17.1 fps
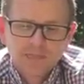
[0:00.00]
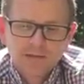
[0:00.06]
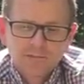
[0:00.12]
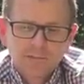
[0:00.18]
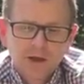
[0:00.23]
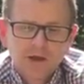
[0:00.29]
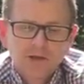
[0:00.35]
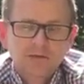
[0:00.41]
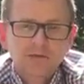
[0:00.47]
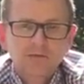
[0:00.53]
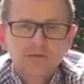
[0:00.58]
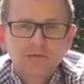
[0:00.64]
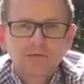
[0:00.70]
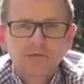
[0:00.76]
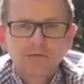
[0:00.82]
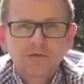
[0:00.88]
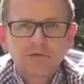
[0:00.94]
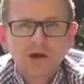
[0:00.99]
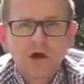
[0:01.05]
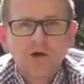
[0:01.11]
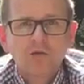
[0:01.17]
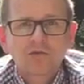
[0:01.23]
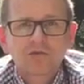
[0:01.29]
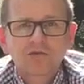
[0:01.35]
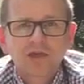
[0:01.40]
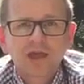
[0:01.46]
but the
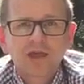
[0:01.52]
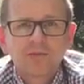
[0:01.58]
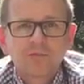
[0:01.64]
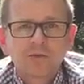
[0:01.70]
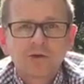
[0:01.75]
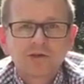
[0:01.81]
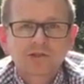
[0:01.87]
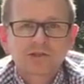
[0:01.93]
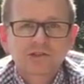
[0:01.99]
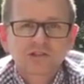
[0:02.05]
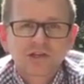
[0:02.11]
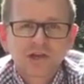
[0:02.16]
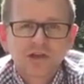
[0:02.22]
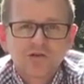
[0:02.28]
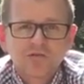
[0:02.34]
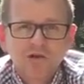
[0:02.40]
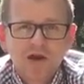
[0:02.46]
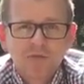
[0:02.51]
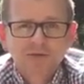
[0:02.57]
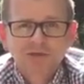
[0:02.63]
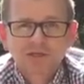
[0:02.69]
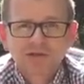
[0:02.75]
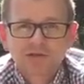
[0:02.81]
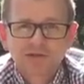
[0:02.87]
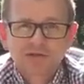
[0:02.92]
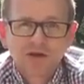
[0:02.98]
whole theme was to
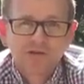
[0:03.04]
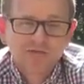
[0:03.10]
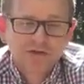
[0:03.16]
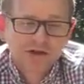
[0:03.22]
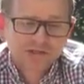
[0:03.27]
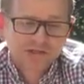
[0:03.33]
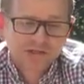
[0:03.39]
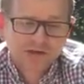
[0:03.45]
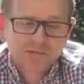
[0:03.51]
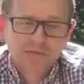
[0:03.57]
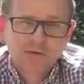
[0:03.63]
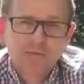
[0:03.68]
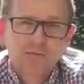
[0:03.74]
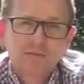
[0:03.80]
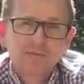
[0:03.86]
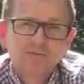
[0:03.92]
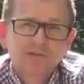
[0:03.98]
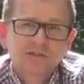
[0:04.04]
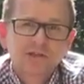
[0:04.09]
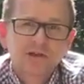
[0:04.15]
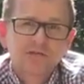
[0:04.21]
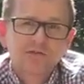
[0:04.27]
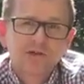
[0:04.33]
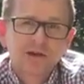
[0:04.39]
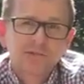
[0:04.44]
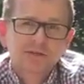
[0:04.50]
represent the diversity of problems
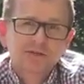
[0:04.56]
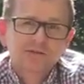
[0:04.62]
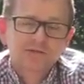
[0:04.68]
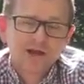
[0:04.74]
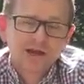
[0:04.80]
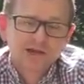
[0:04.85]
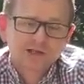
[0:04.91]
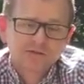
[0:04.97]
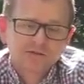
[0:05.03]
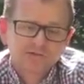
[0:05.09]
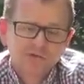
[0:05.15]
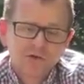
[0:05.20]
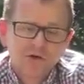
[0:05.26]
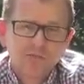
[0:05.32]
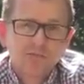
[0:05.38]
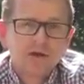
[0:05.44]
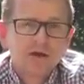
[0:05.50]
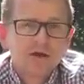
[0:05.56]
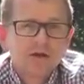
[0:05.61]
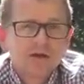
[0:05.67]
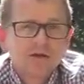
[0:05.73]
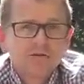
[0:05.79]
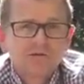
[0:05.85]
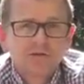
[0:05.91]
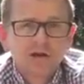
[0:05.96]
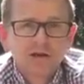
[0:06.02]
that families face, from
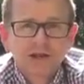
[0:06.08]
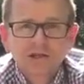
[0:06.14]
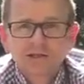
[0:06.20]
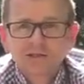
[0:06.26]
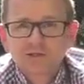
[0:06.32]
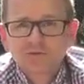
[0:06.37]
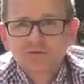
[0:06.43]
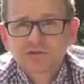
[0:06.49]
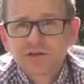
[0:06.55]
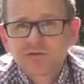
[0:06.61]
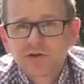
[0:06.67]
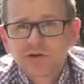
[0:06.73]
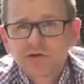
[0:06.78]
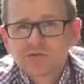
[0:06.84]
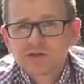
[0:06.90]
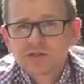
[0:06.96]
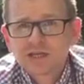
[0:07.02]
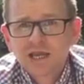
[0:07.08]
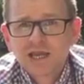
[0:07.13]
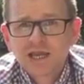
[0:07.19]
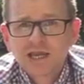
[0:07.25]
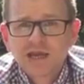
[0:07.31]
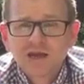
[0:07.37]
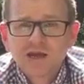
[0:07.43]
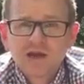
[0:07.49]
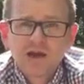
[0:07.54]
financial difficulty,
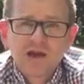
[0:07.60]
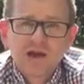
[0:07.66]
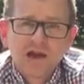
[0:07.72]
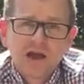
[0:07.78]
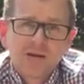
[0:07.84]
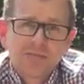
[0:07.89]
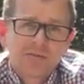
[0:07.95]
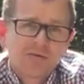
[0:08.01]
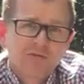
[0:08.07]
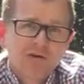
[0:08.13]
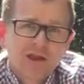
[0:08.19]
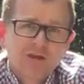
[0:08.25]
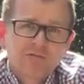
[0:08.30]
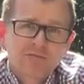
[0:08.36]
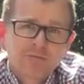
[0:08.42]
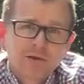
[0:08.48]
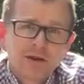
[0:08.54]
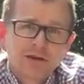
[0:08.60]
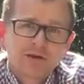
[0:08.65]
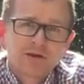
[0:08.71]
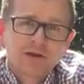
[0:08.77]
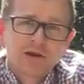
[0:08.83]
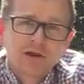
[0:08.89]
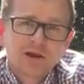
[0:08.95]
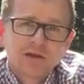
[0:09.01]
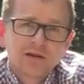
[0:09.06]
bereavement,
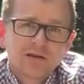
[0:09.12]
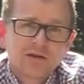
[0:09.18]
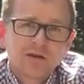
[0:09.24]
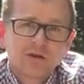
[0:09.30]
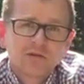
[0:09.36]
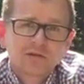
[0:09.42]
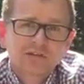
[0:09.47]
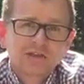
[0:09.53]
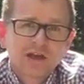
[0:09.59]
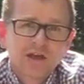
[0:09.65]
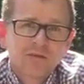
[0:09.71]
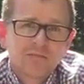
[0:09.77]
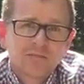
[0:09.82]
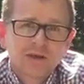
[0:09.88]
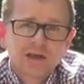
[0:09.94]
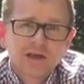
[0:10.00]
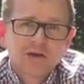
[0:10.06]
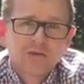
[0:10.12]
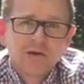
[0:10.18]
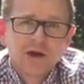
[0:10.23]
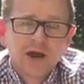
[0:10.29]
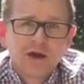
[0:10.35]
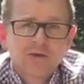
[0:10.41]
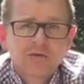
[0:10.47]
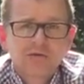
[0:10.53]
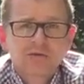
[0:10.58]
long-term ill
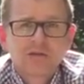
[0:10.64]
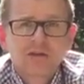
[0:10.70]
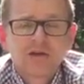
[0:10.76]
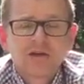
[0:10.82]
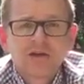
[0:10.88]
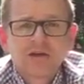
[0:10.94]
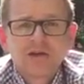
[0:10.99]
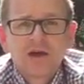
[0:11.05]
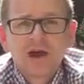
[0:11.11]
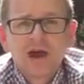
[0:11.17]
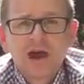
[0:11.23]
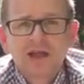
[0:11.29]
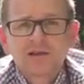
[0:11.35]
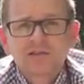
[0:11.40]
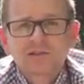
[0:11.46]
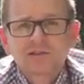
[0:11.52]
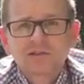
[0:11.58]
health, and